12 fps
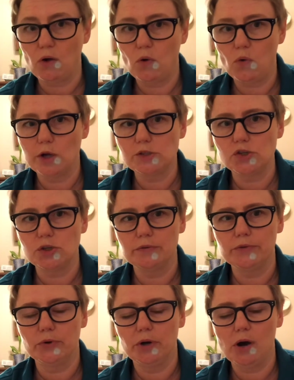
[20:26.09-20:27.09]
question
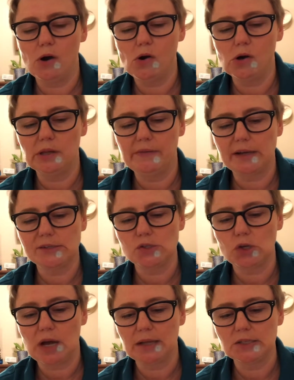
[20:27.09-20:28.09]
for all of us
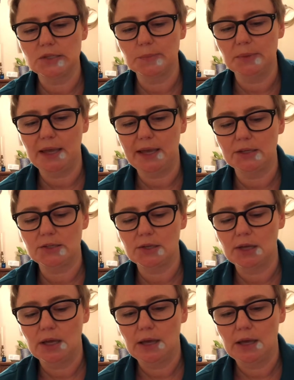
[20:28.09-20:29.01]
to contemplate.